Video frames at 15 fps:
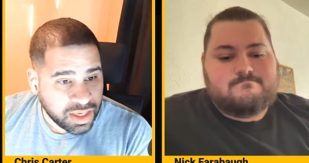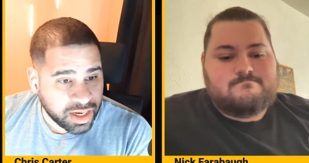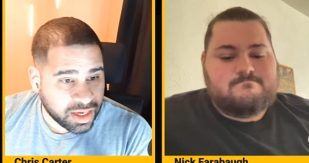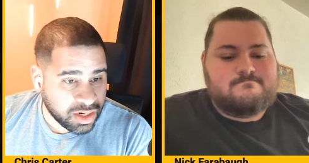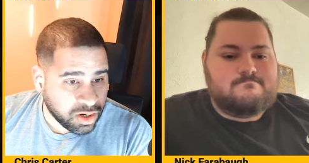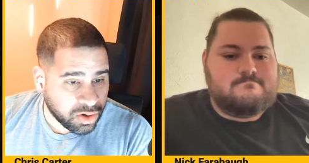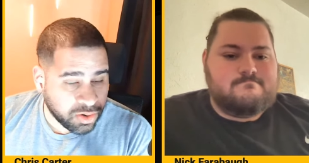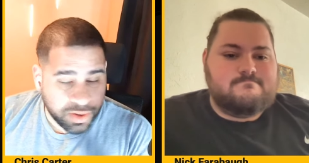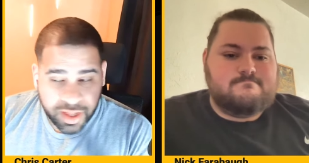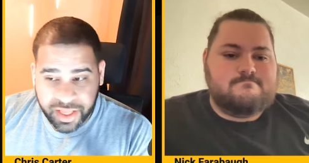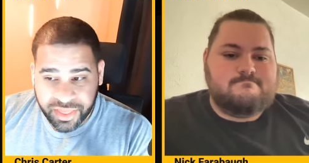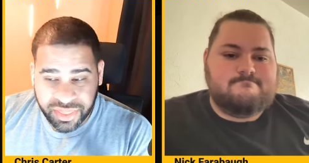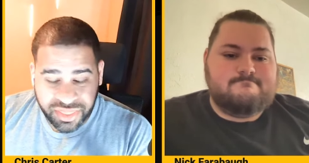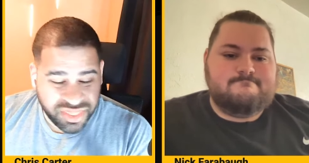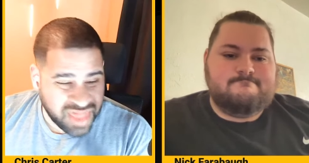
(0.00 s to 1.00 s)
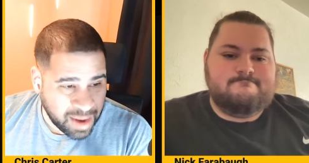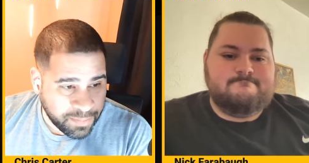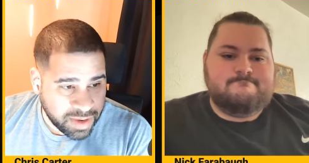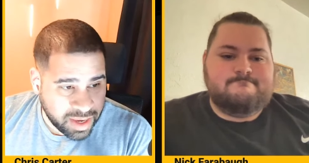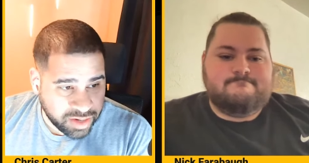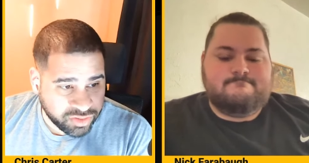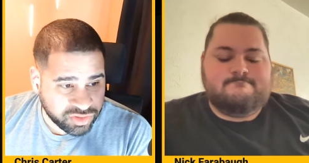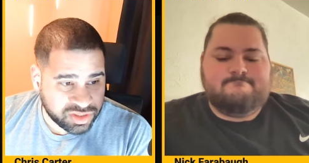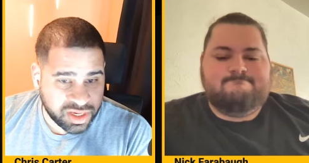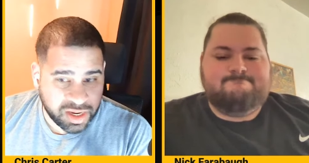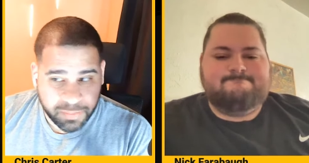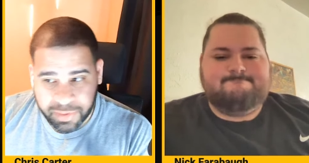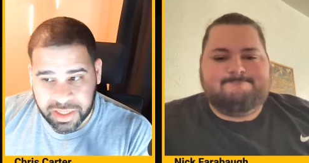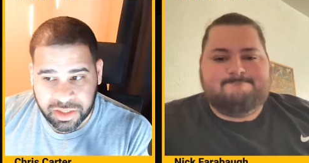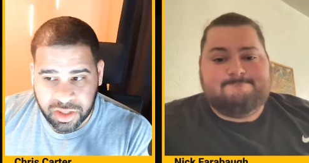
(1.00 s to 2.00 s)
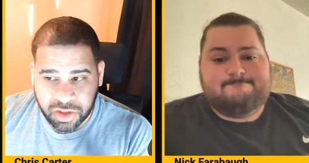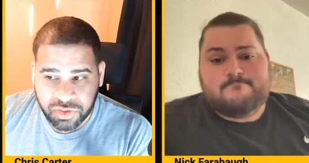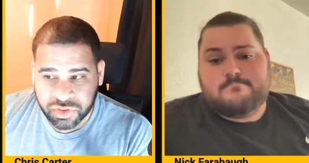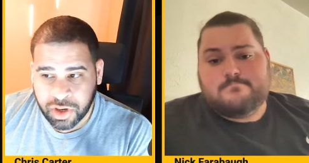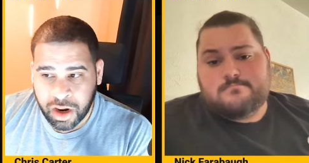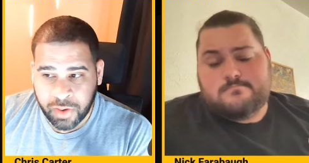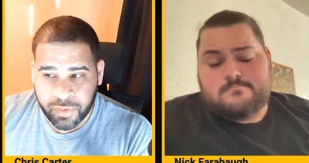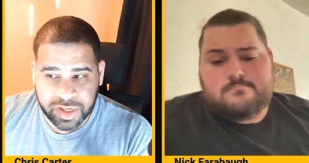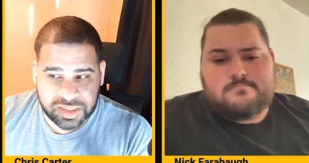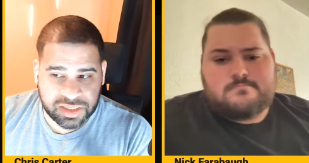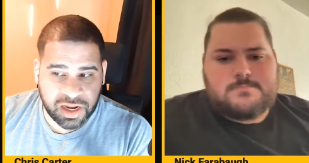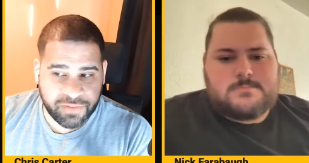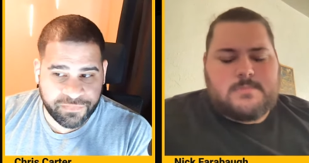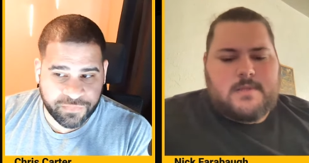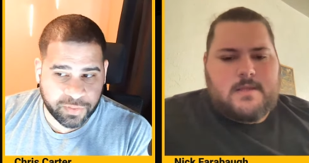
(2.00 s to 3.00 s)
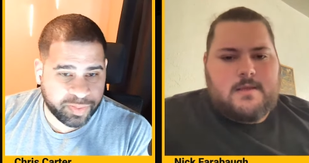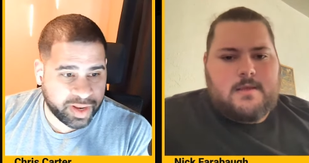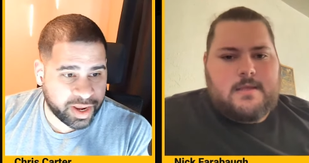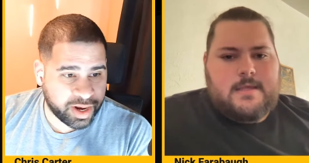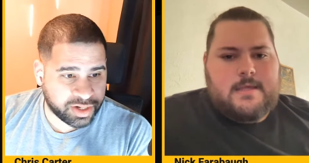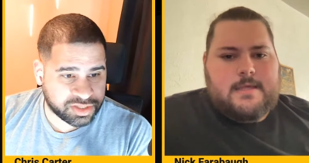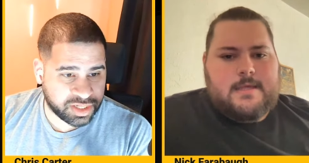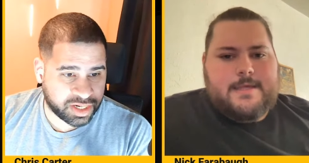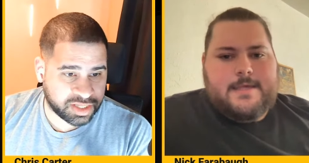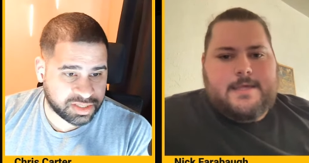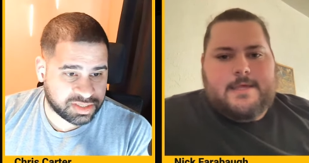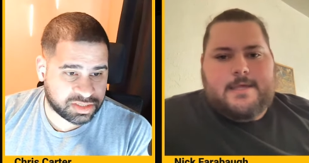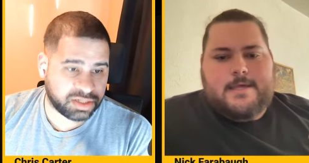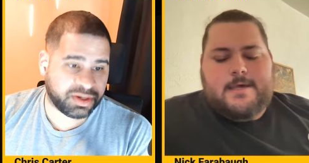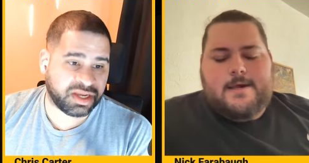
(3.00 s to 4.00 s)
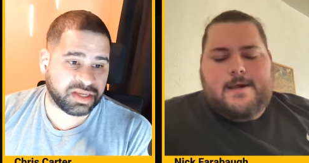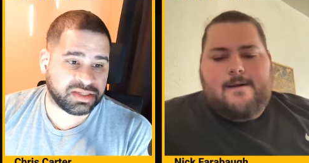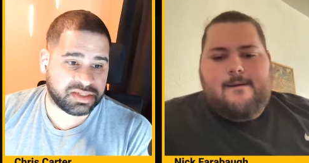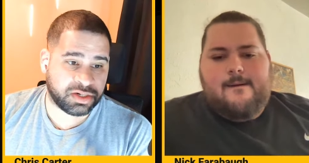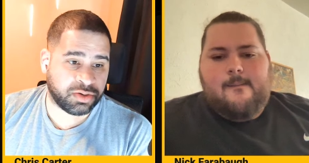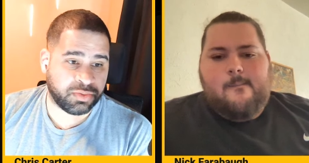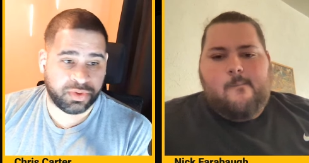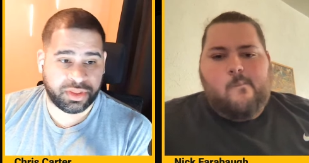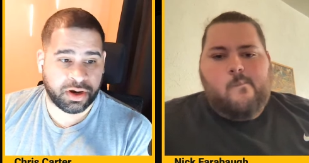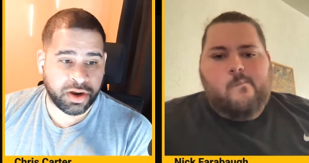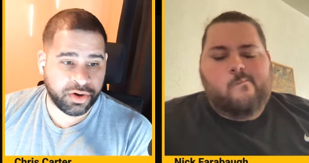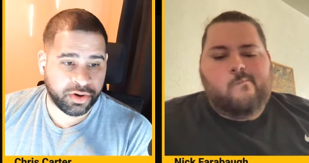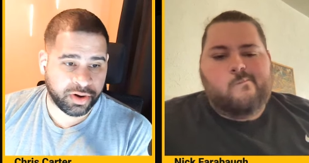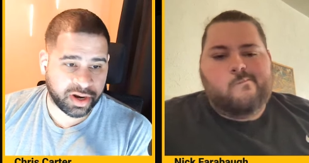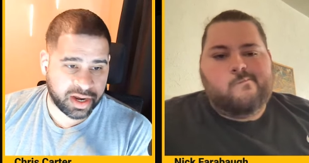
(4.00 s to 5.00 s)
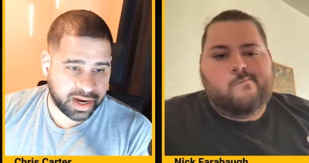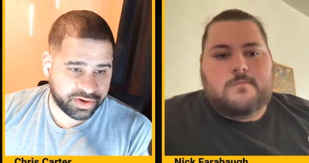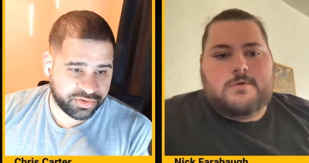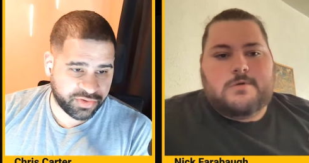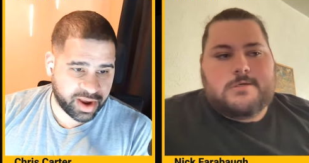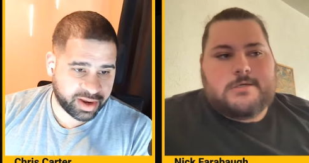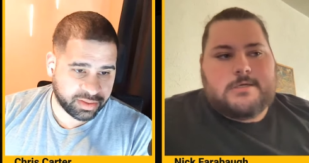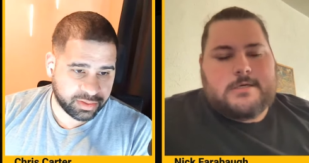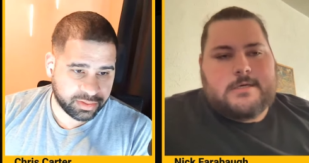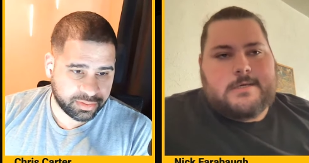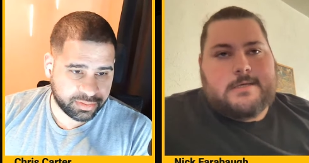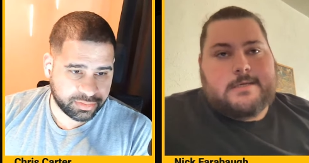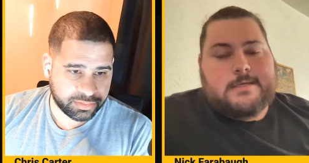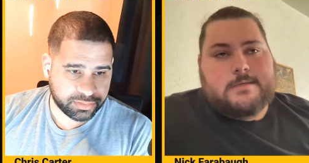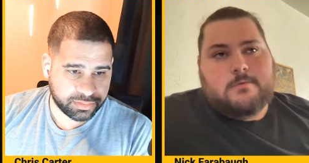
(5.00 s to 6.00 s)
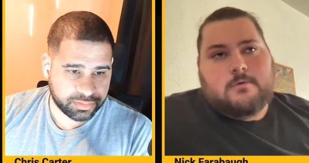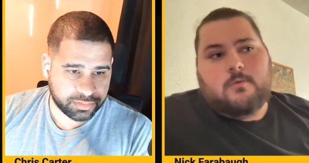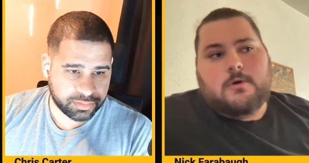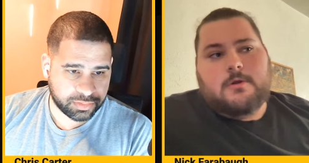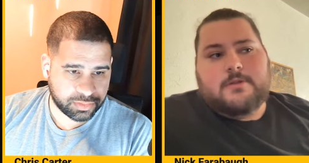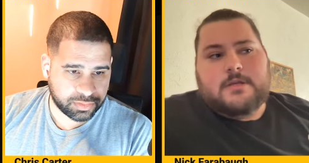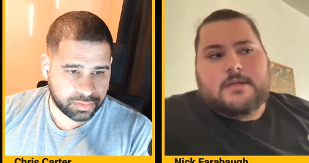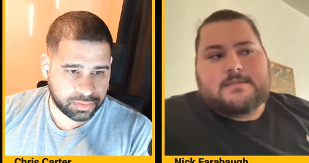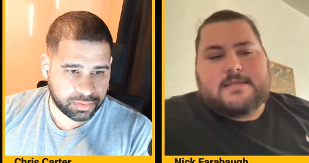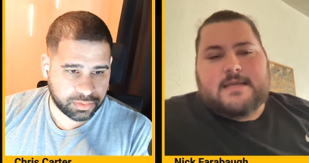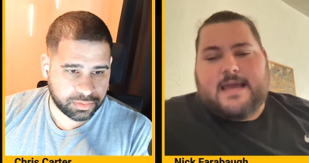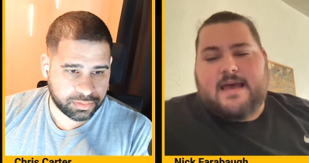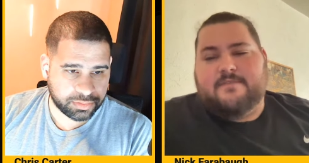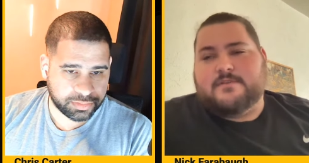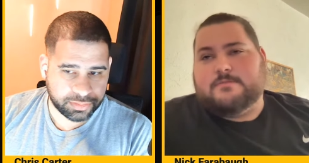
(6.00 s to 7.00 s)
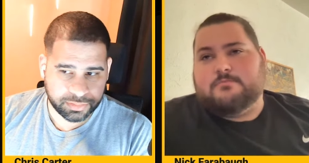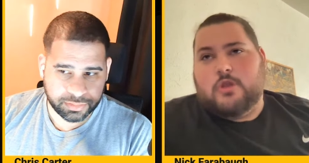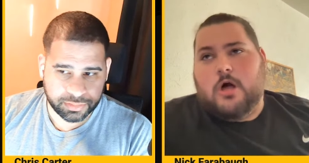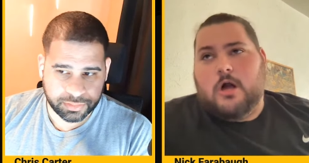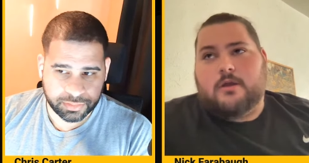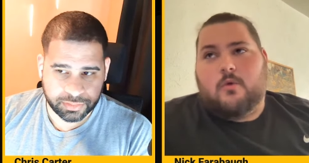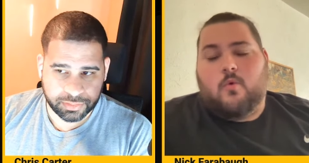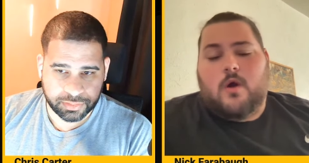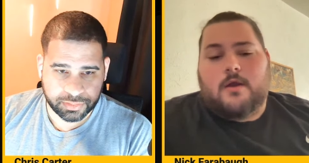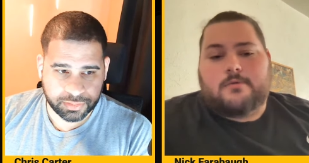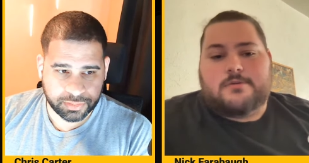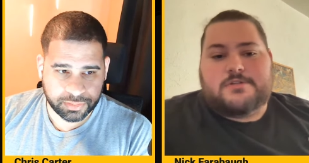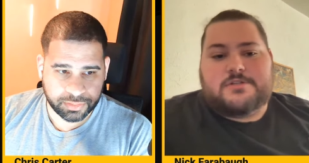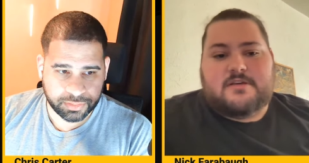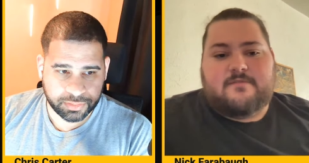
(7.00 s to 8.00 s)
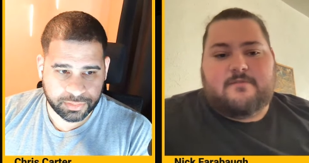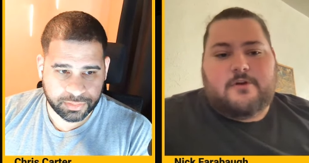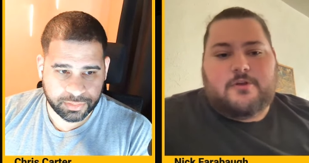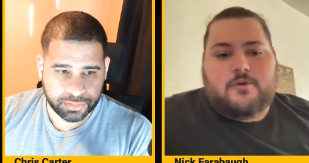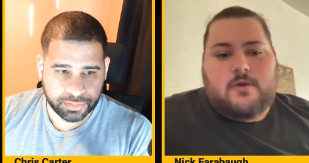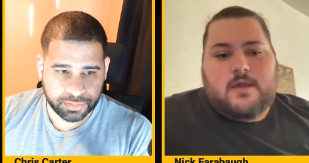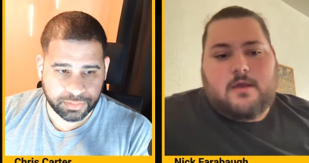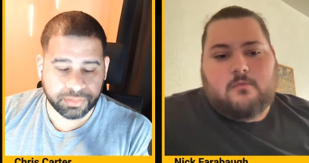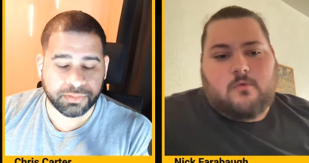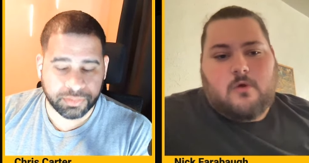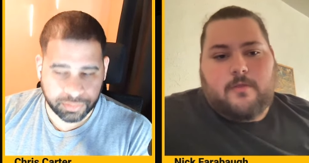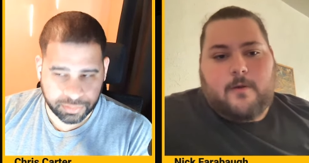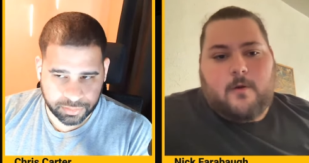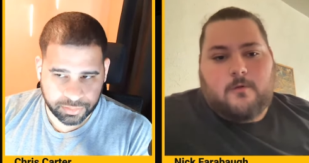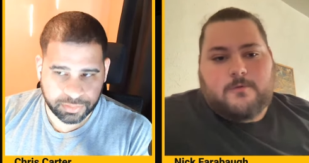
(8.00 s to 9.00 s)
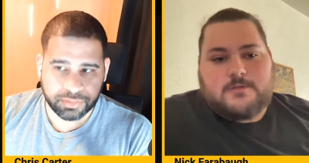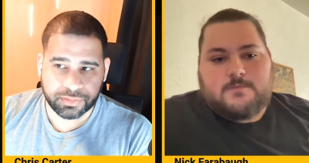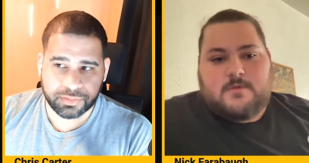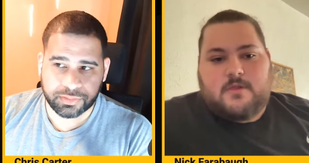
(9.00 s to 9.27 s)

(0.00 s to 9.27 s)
Speaker 1: like you know, that'd be interesting. But those are always tough for players to con to consider when they're under a contract.
Speaker 2: Well, one of the needs they have is blocking wide receiver. You can't run mm -hmm. the mm-hmm. Arthur Smith